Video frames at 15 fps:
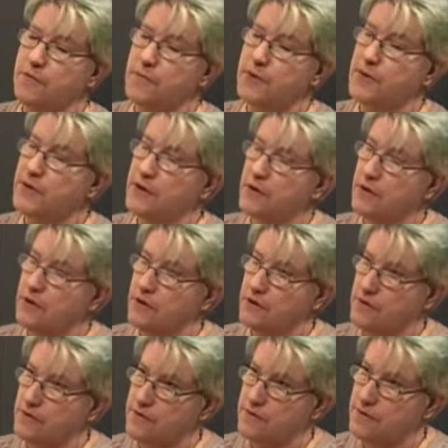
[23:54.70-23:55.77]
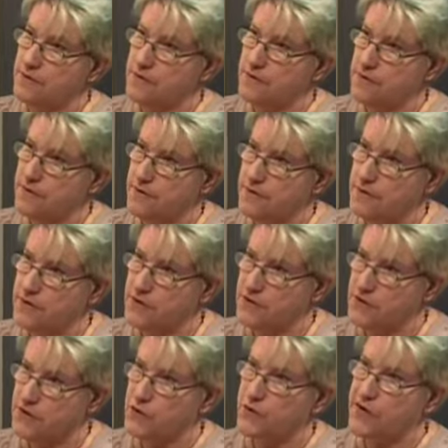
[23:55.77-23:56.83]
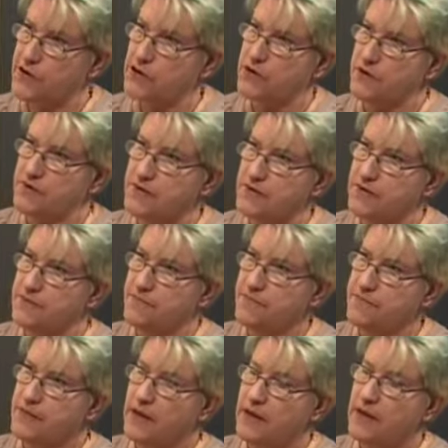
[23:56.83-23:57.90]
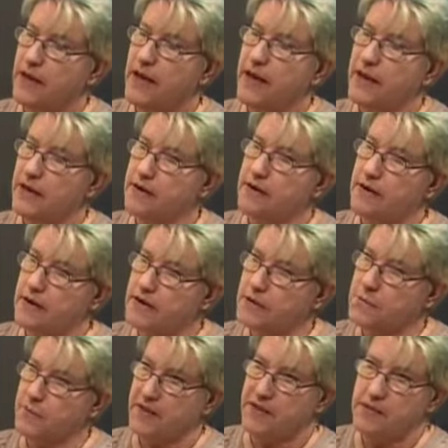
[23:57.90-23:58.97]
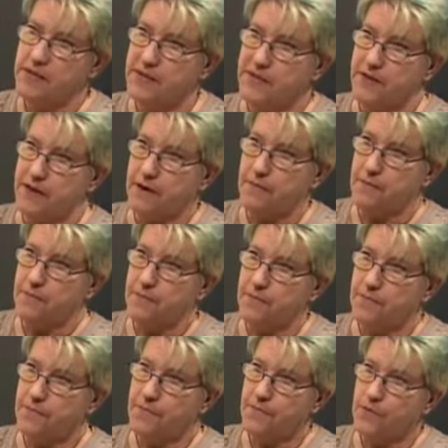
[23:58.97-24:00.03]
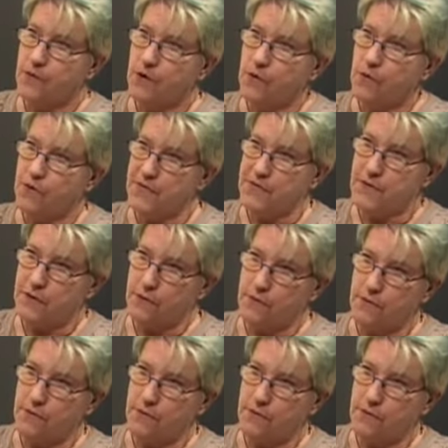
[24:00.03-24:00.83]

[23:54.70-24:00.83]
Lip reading: political situations and explain to them what their